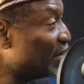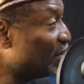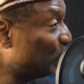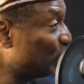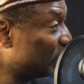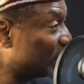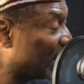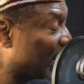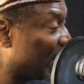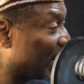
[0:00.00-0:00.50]

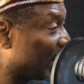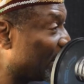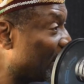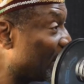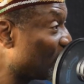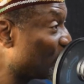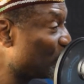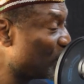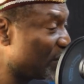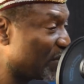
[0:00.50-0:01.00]
It's just like I can
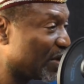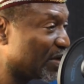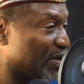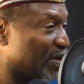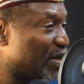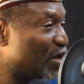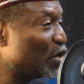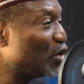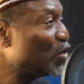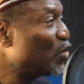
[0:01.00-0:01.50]
agree that
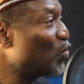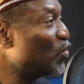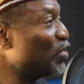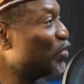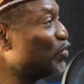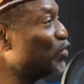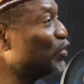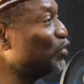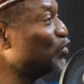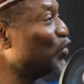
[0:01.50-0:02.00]
we
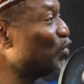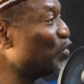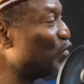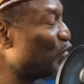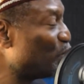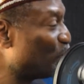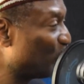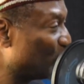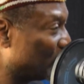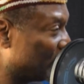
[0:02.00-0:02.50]
introduce no
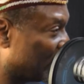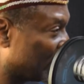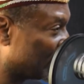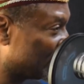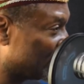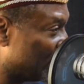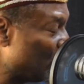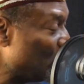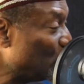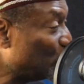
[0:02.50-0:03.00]
new
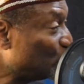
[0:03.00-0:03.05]
projects.